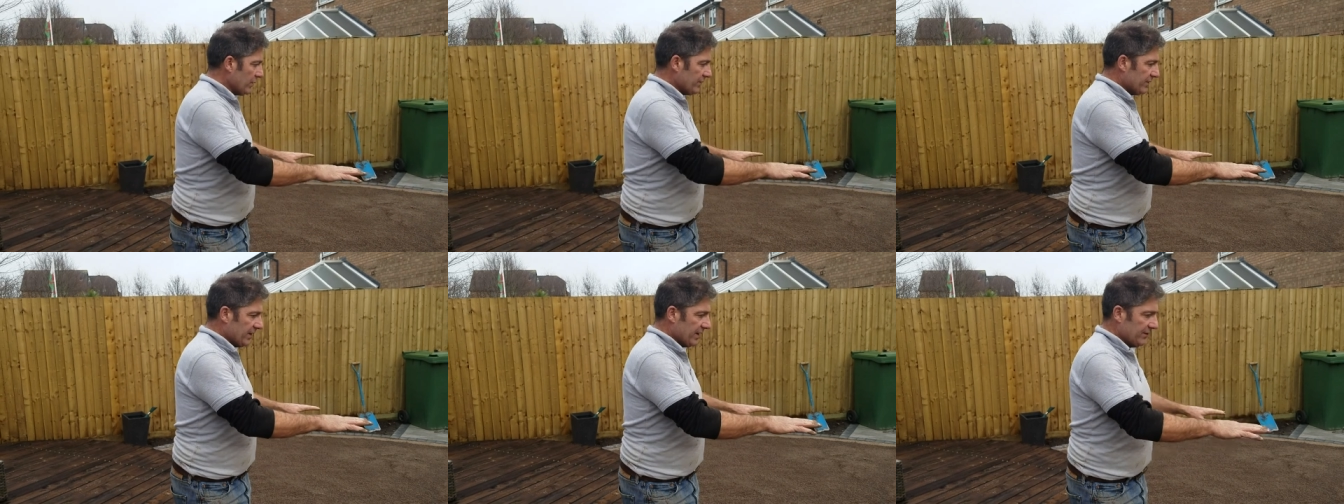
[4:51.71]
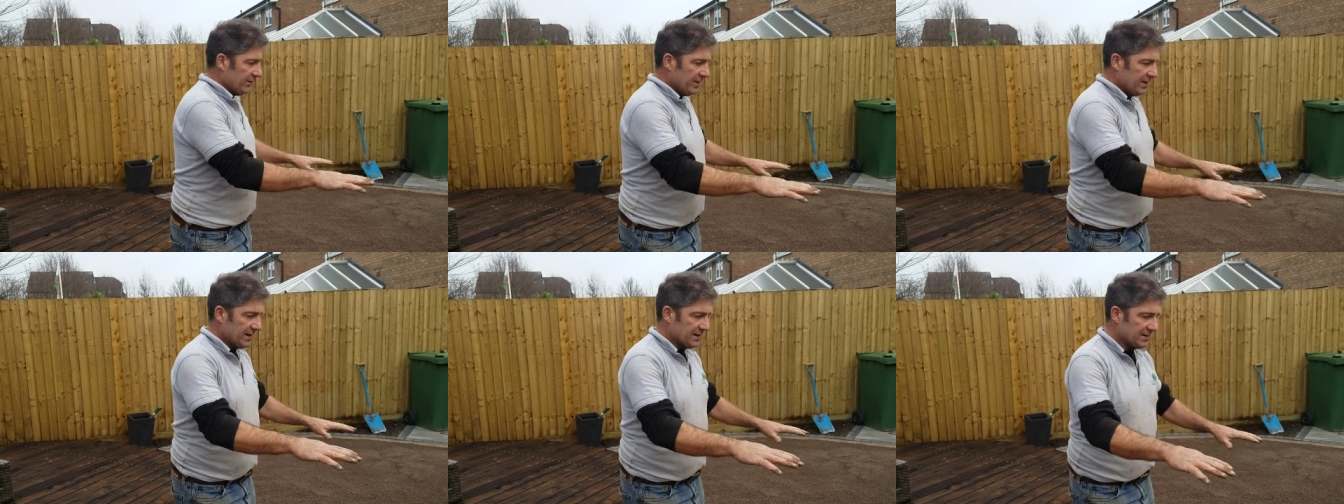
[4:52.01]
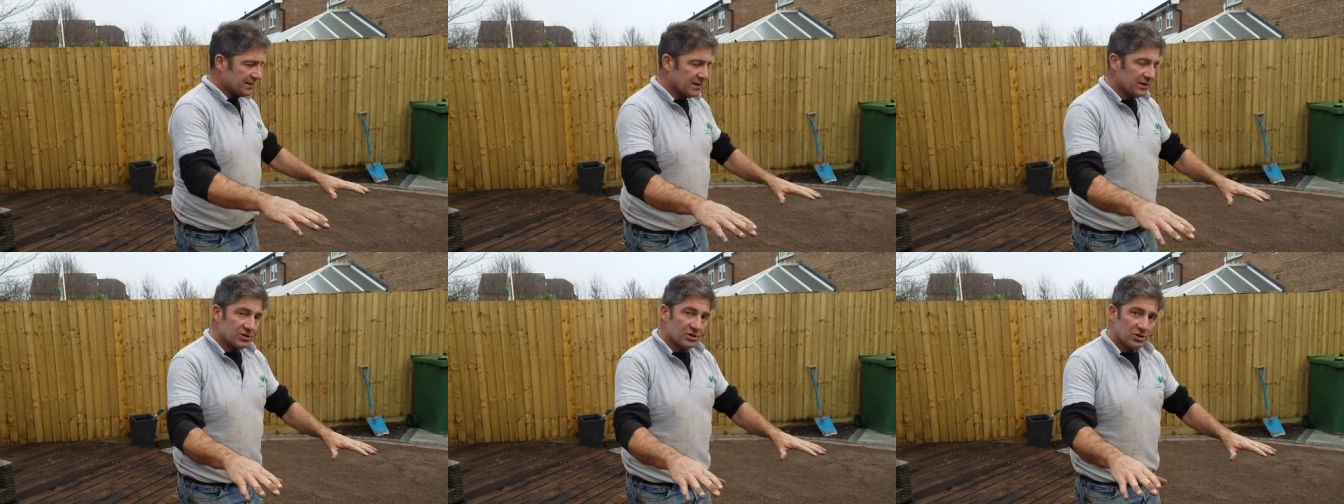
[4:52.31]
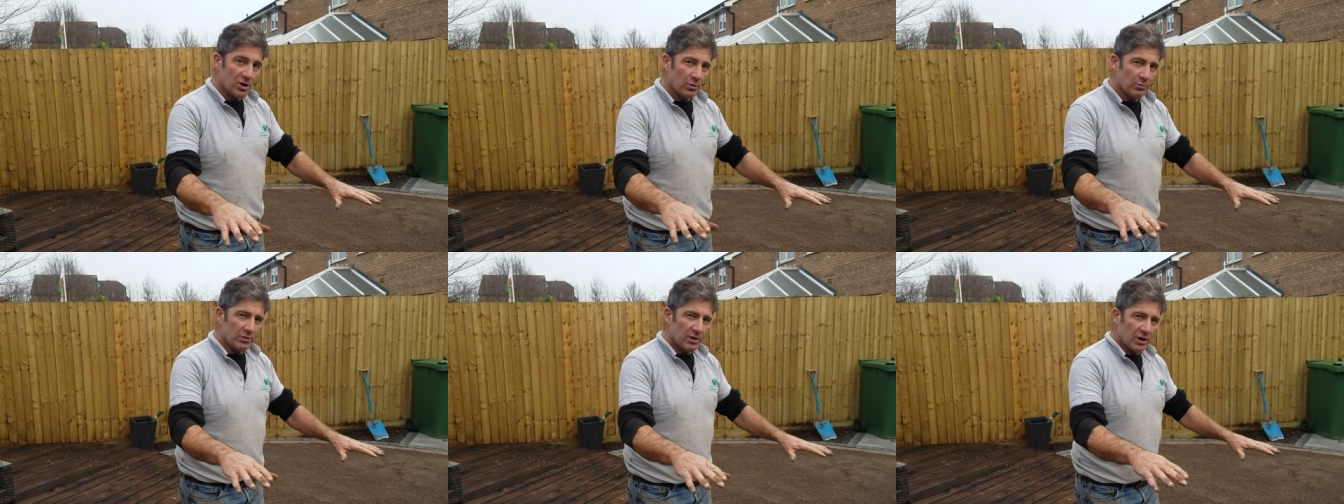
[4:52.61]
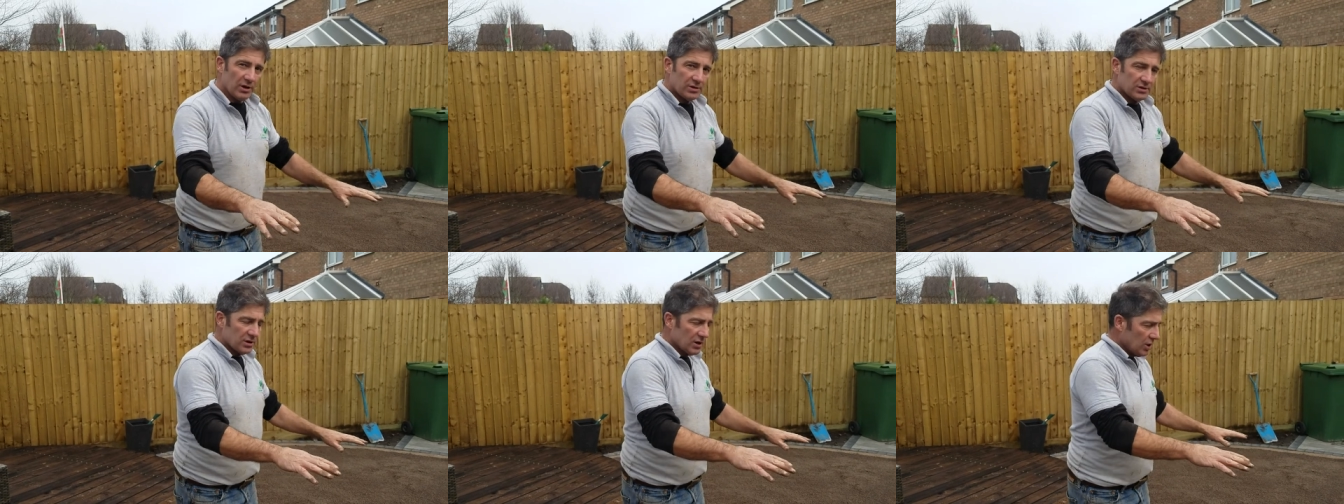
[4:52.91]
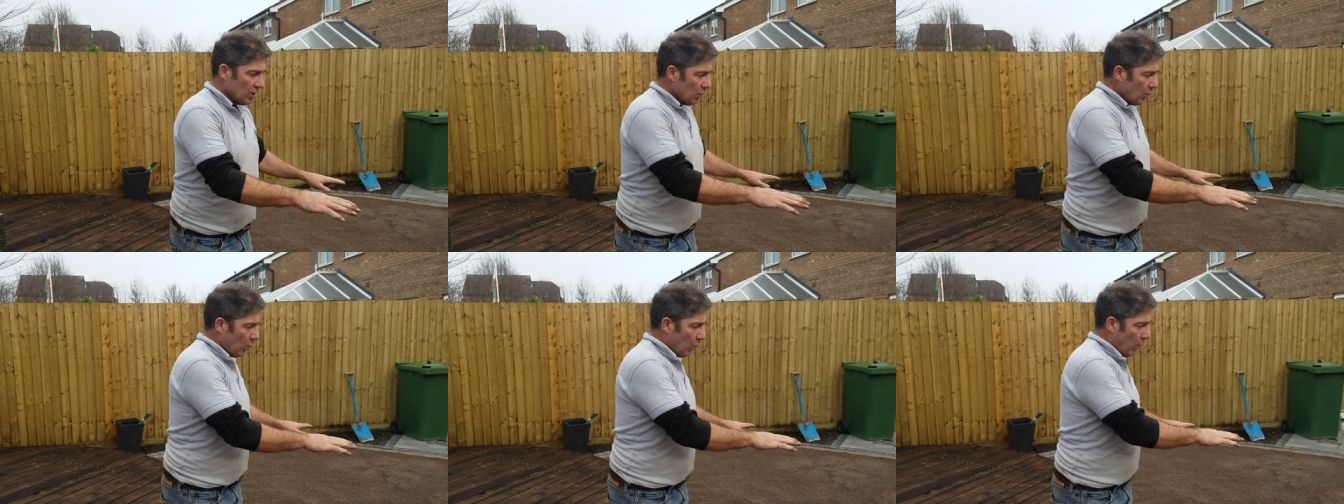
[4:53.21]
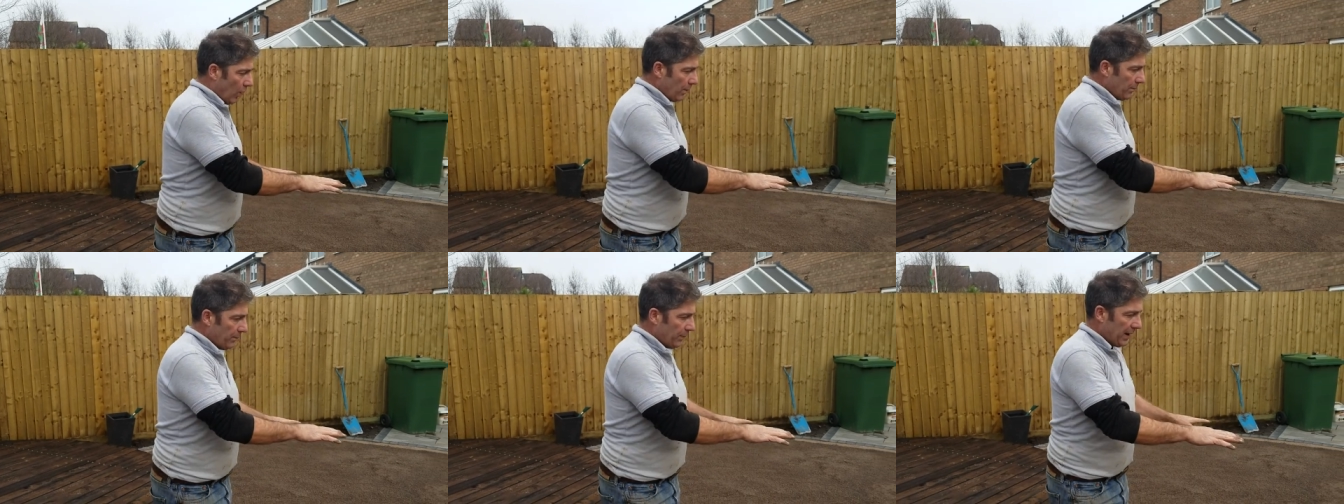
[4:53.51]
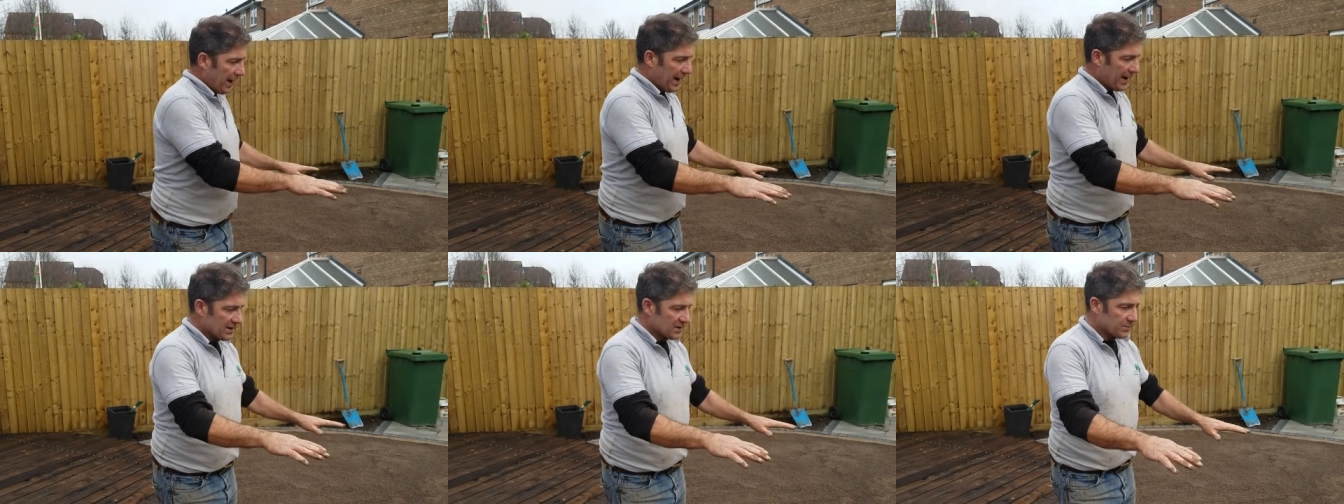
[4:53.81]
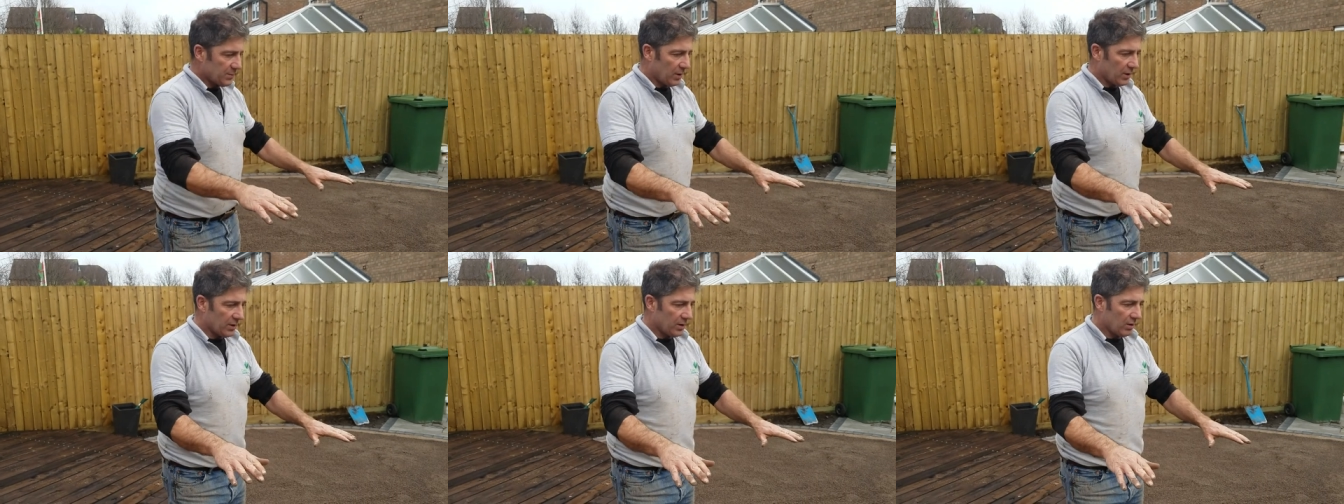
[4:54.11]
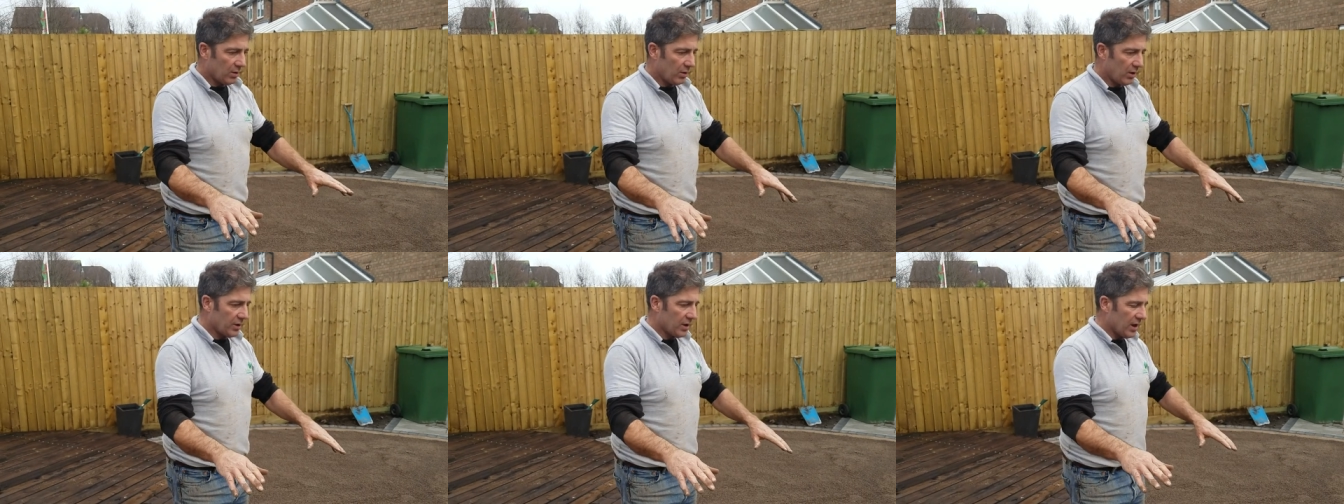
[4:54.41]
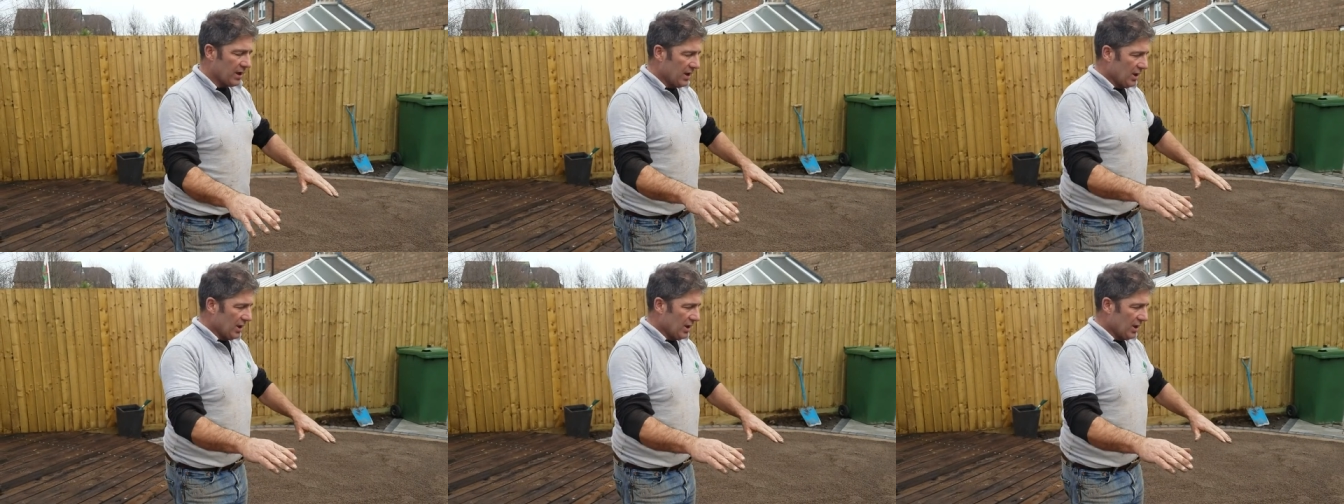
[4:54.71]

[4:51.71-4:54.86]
we've given this stone dust one pass by, alright?